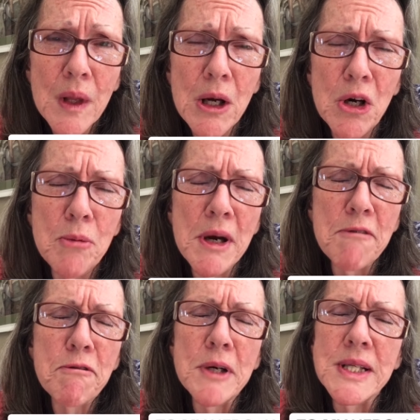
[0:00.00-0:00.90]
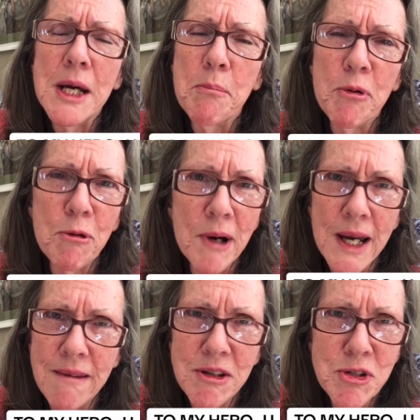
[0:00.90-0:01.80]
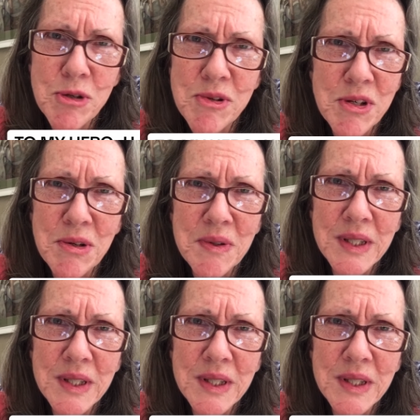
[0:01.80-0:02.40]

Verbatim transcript: Oh, my friend, I pray that you do.